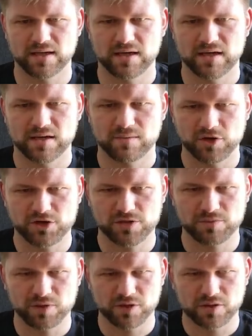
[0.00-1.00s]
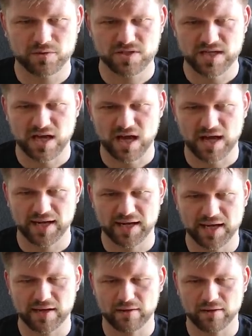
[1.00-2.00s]
The motion blur was
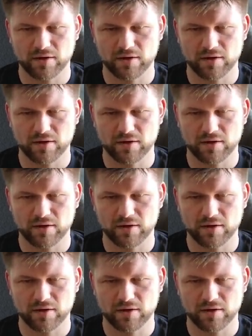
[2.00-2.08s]
hiding a lot